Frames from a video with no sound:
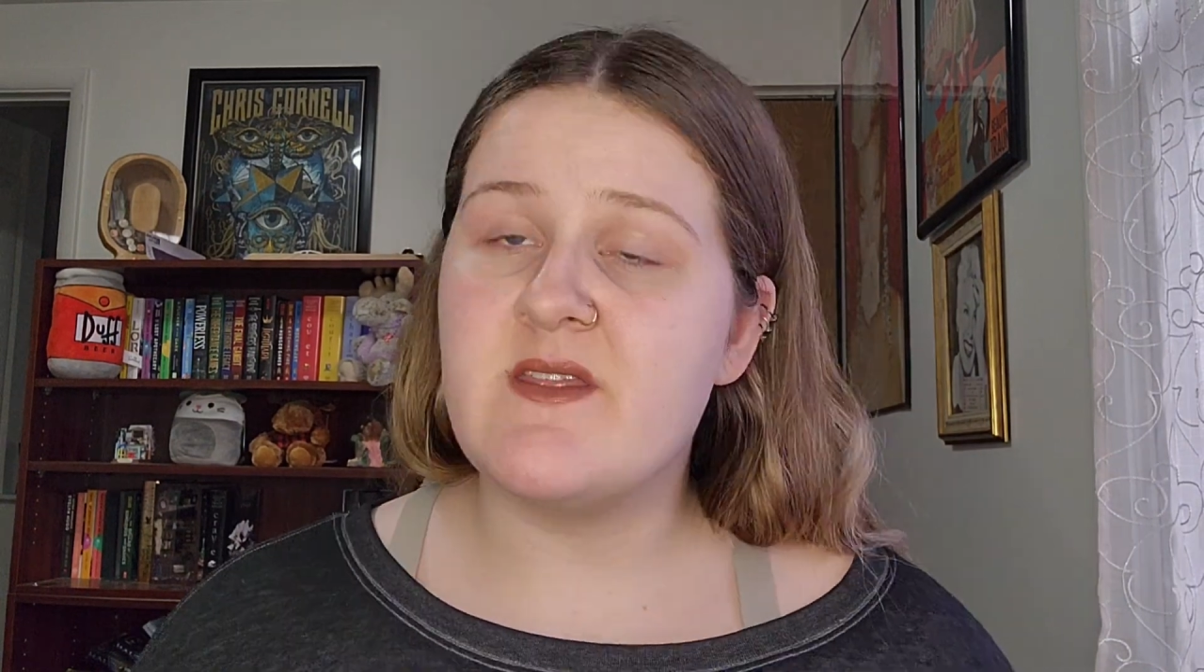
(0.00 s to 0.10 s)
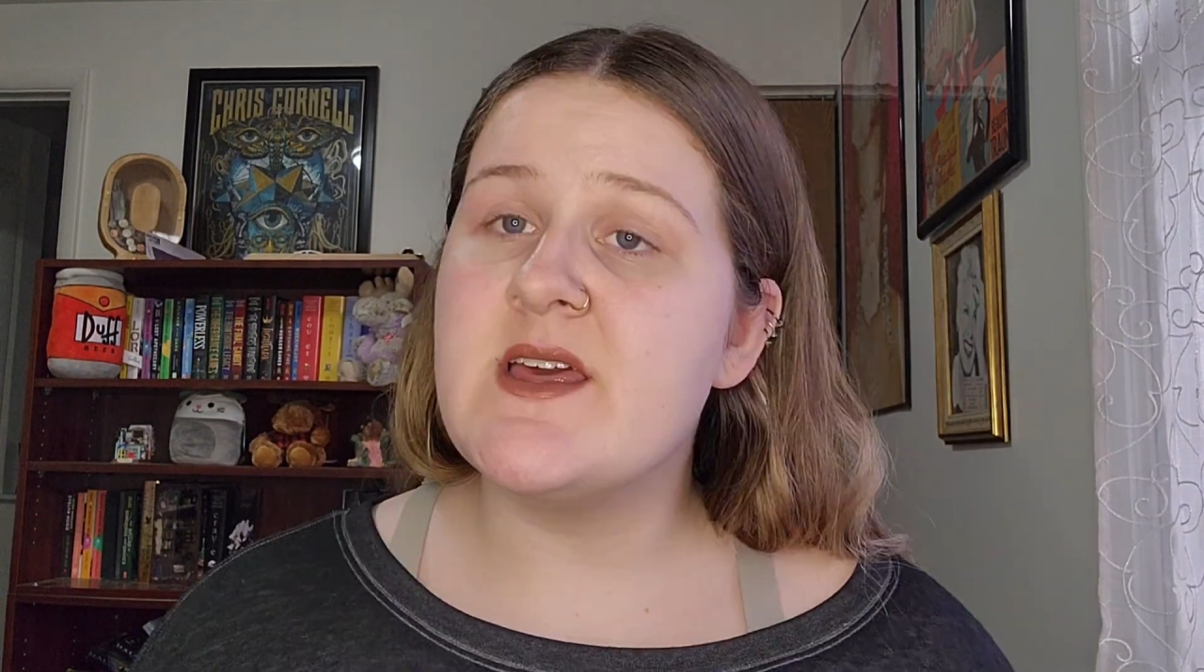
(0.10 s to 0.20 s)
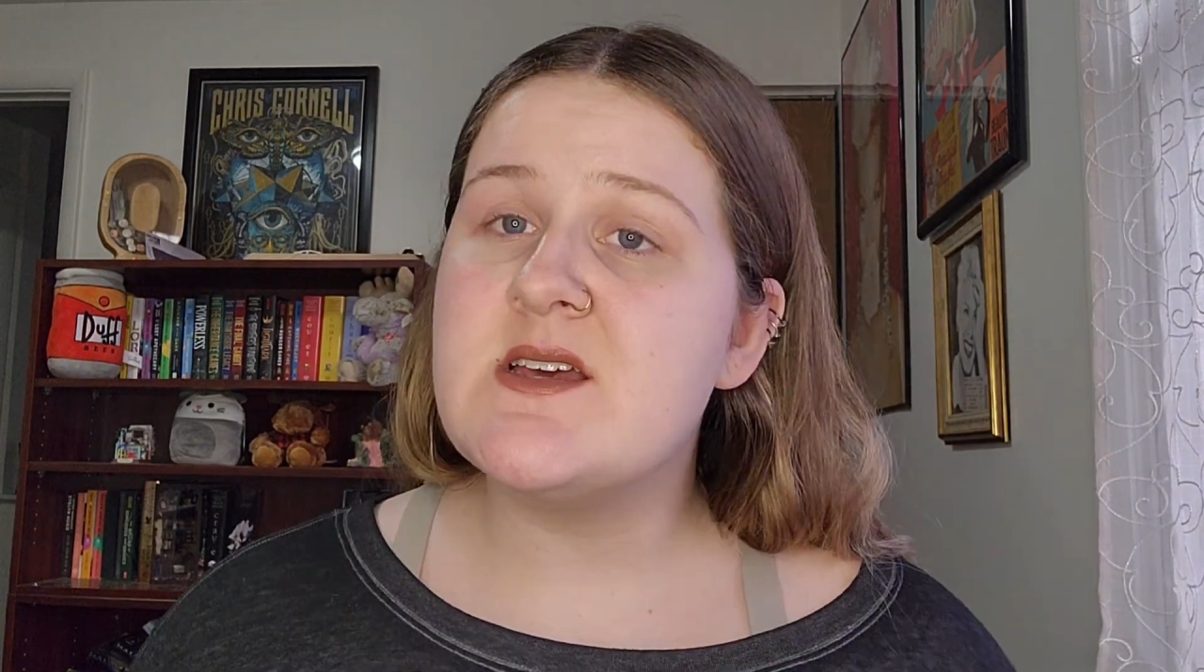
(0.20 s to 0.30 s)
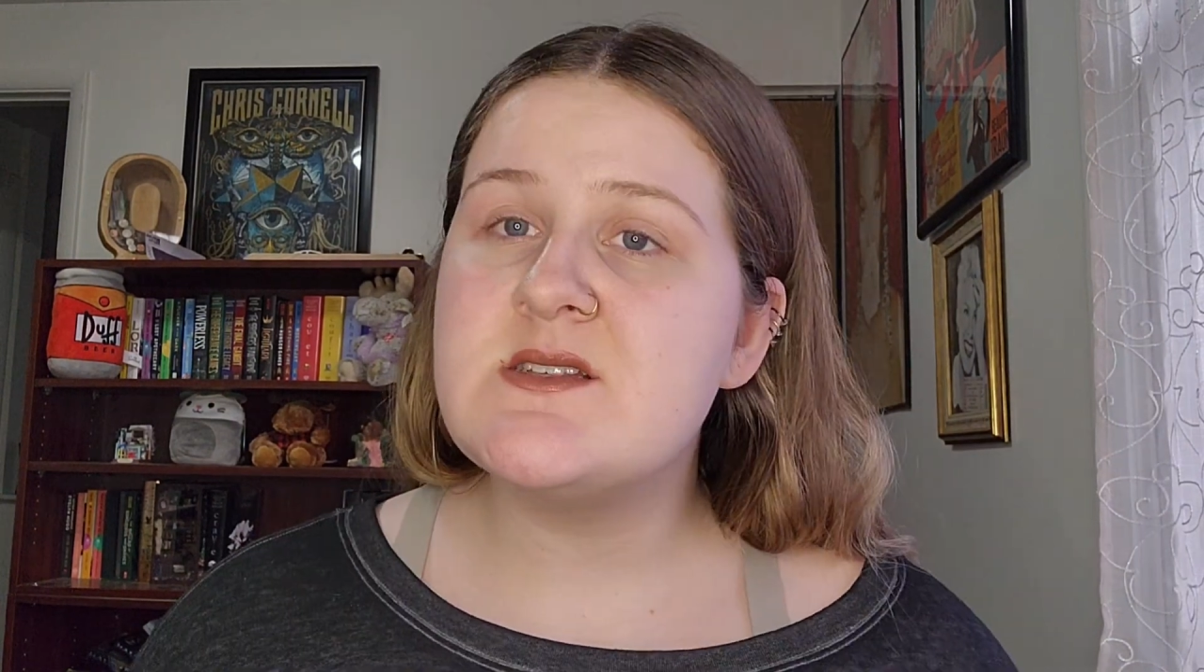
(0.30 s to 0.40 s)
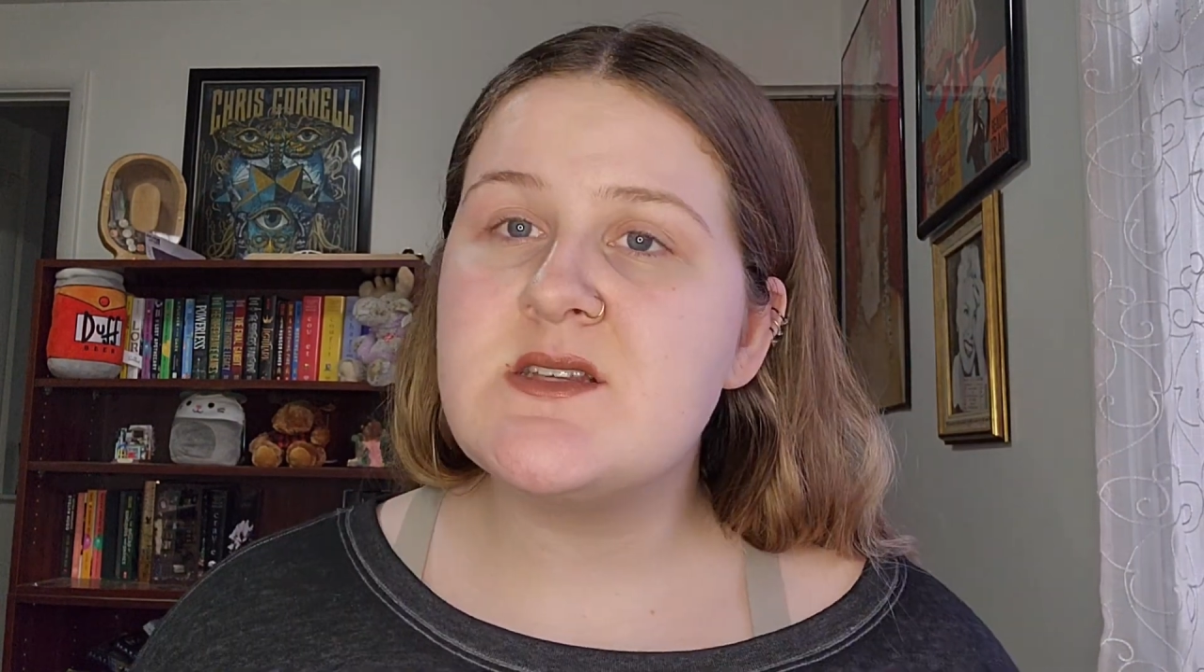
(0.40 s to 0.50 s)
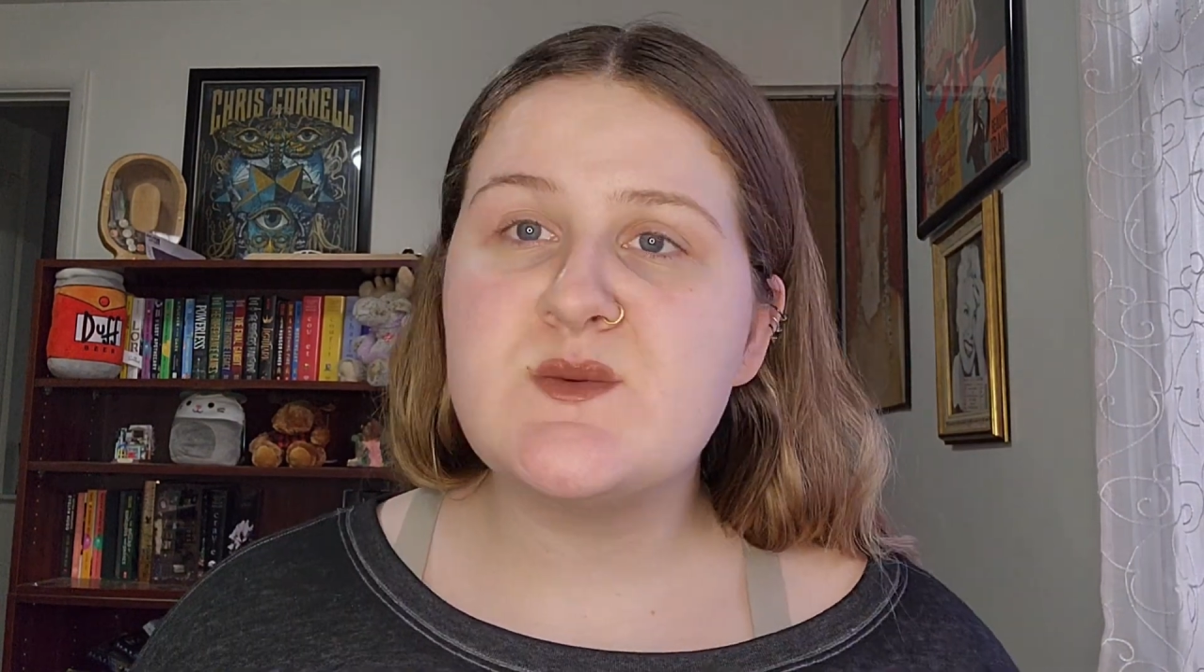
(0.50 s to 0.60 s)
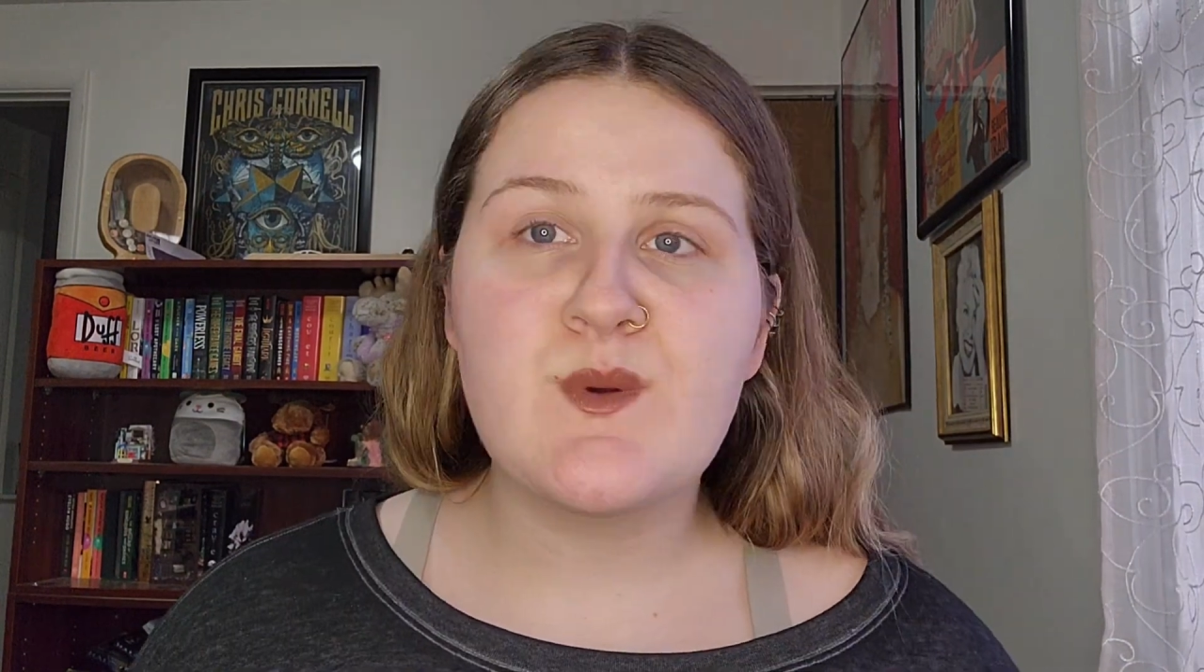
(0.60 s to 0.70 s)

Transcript: This is